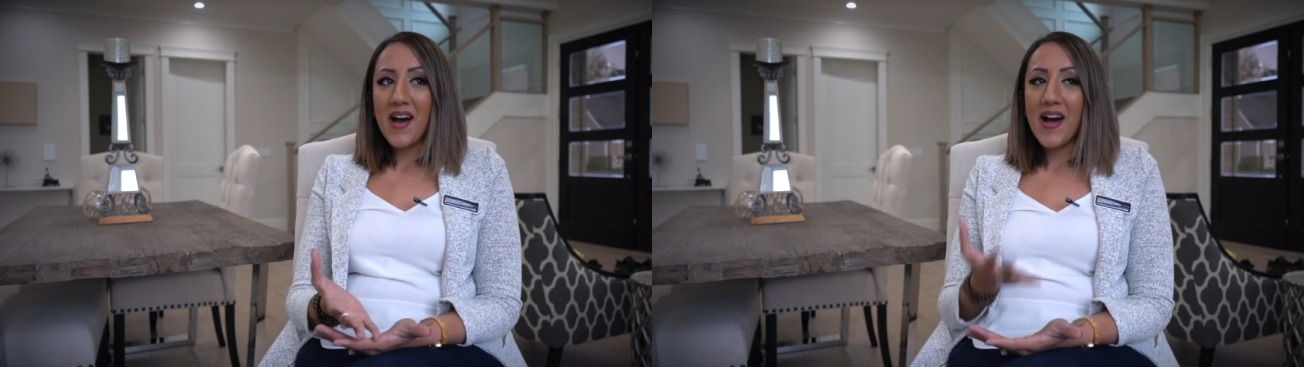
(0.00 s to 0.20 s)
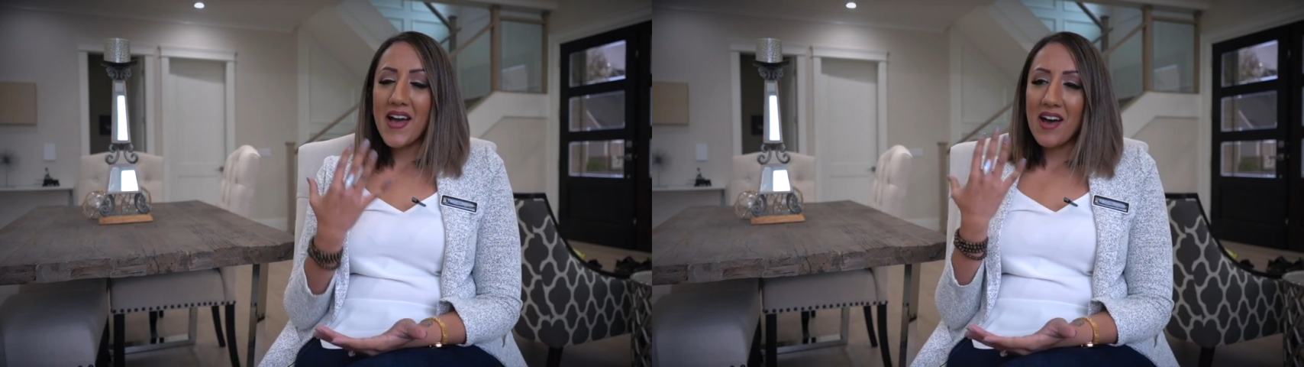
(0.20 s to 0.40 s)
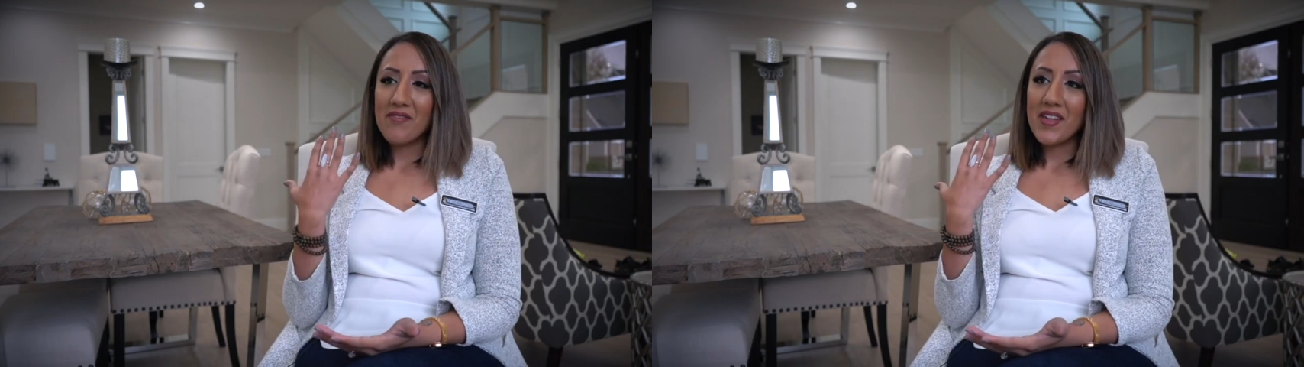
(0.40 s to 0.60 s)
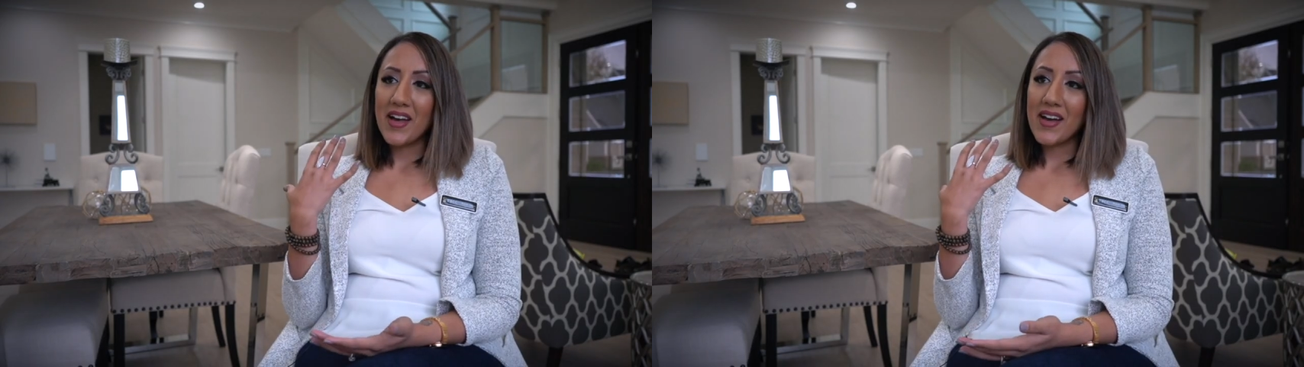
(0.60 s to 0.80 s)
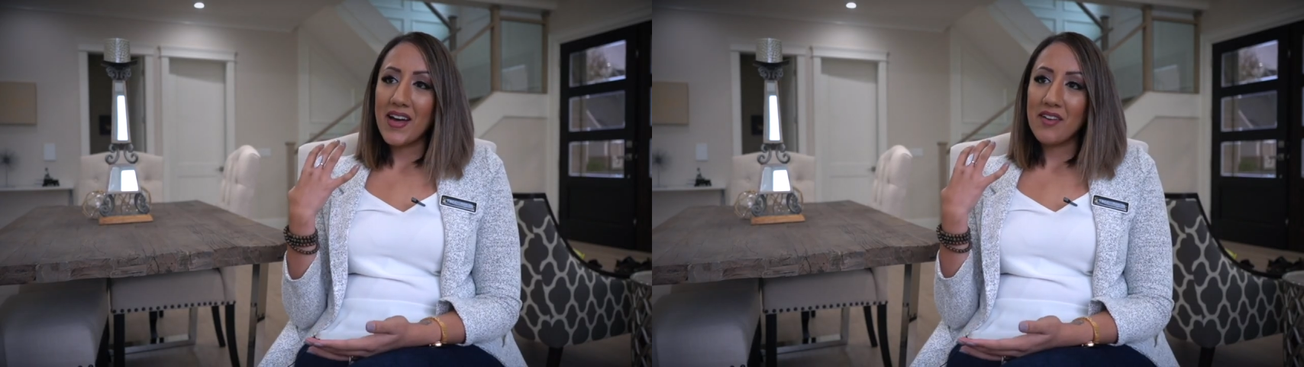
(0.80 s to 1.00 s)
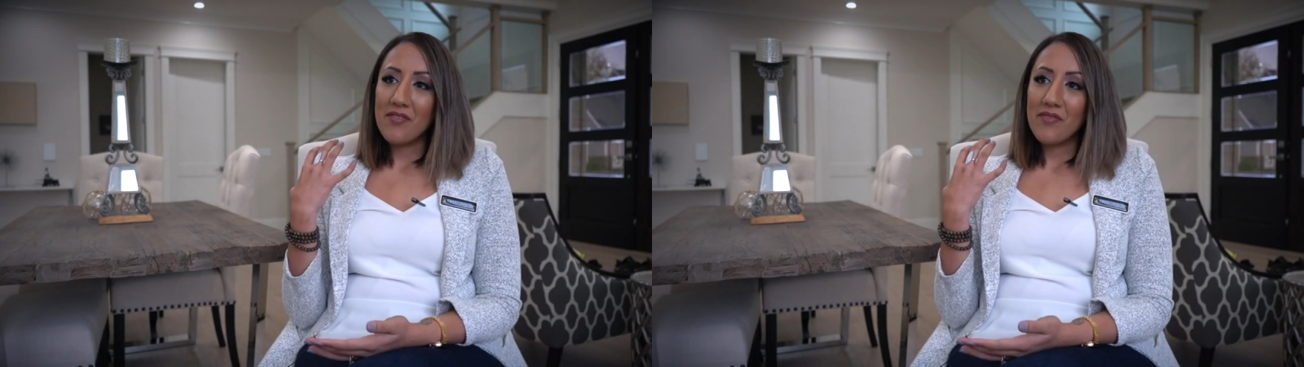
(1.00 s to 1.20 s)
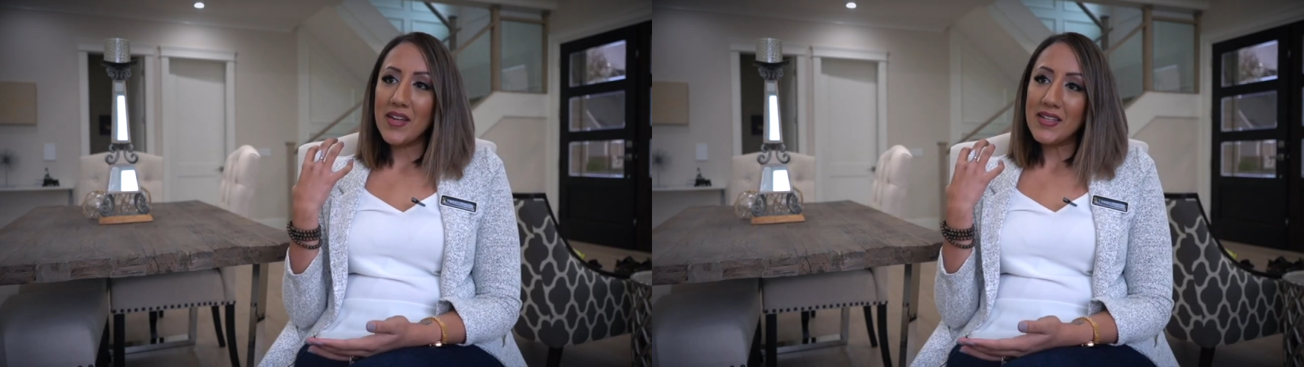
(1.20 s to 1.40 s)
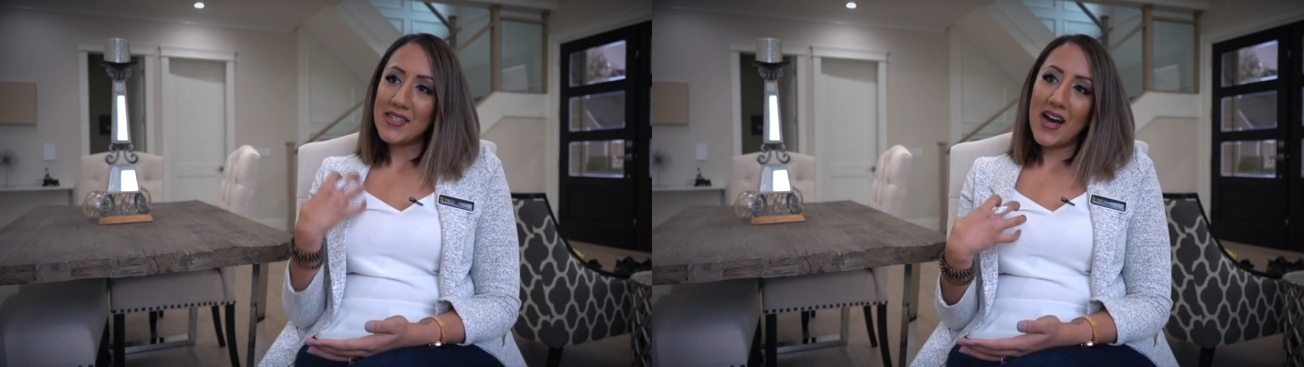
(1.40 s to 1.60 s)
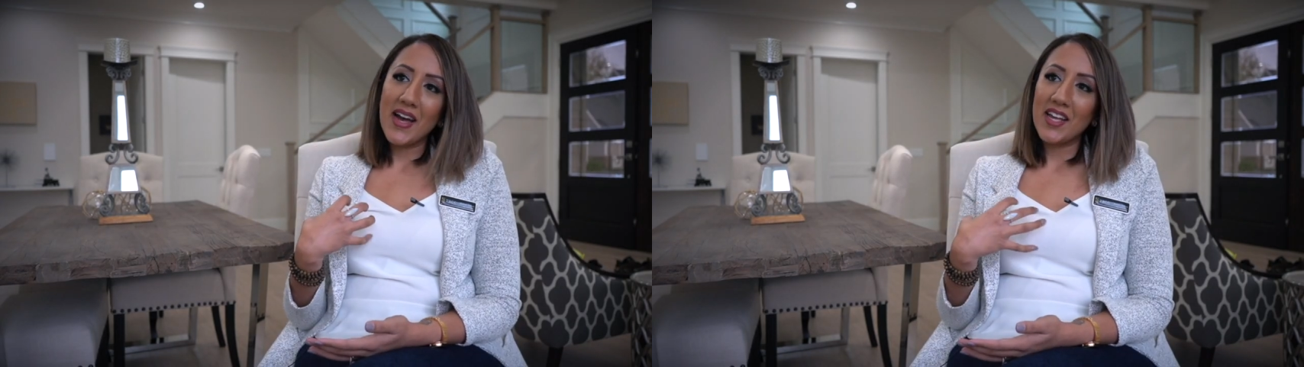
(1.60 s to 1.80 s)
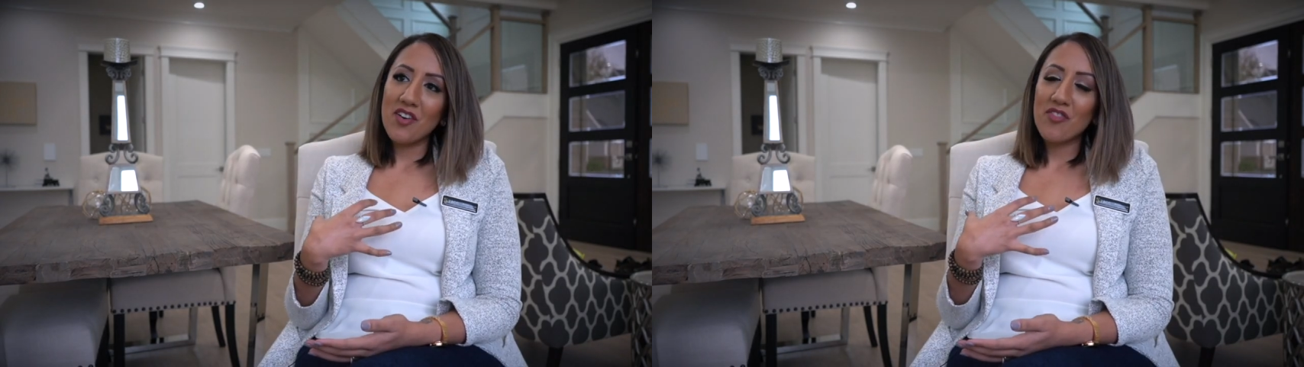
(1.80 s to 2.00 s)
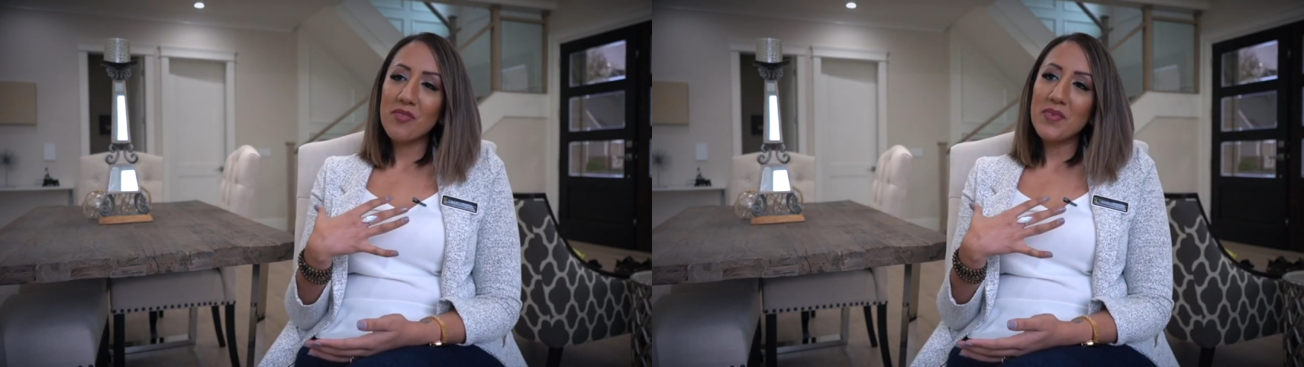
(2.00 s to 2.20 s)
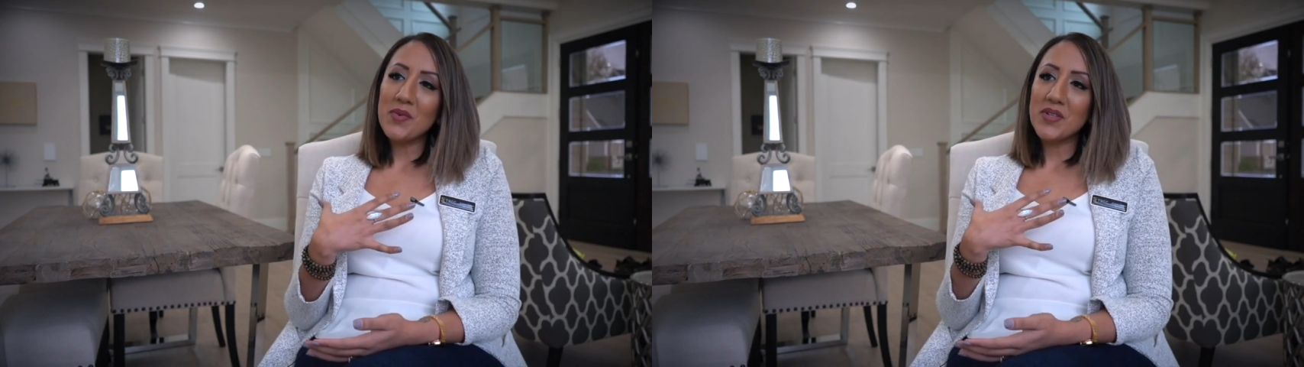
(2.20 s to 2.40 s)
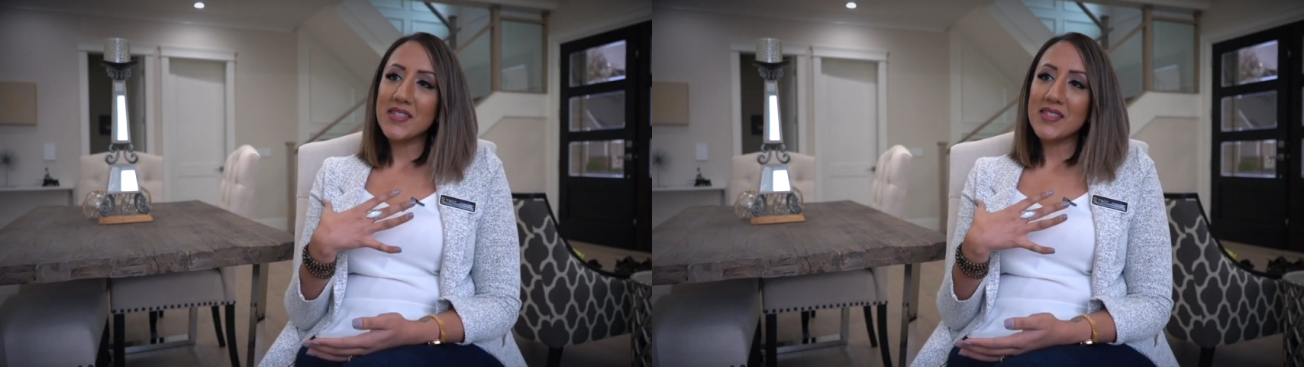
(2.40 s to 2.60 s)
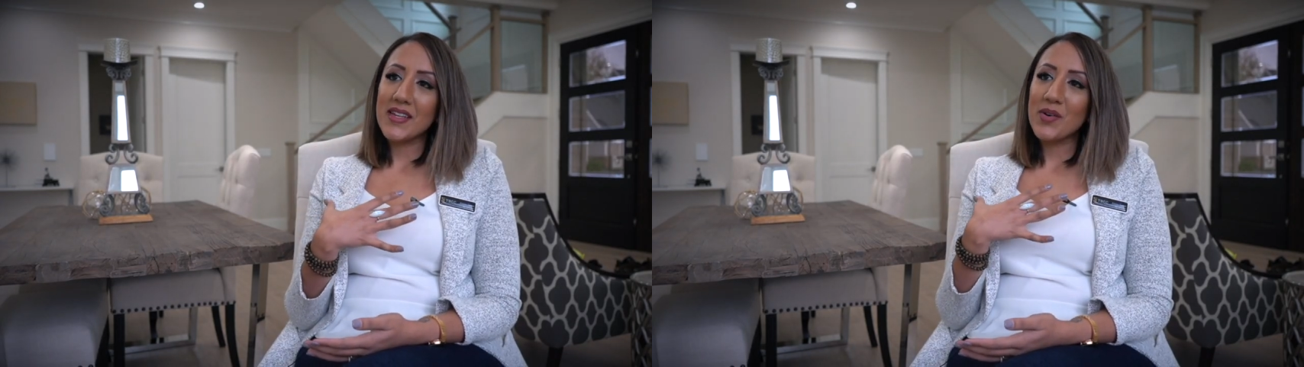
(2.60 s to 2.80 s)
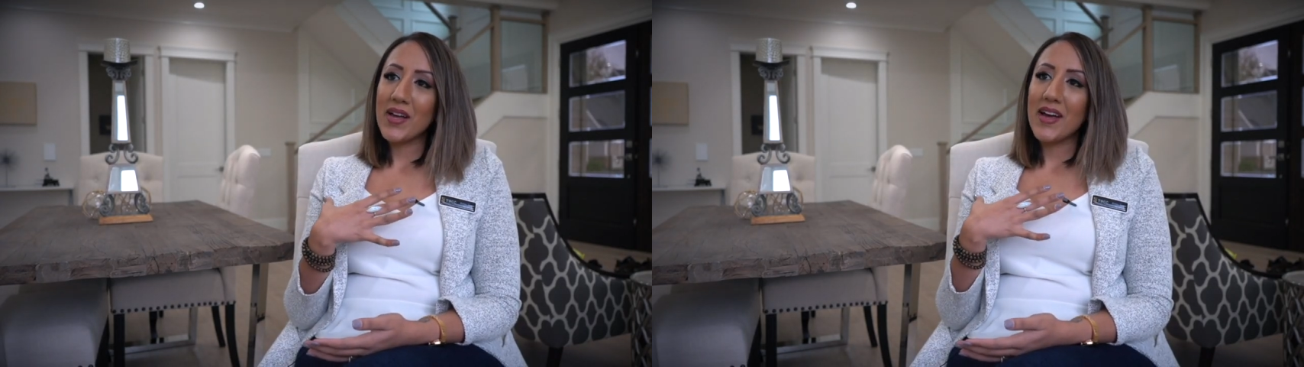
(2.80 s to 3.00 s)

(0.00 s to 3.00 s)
I have that kind of anxiety over me, which is like,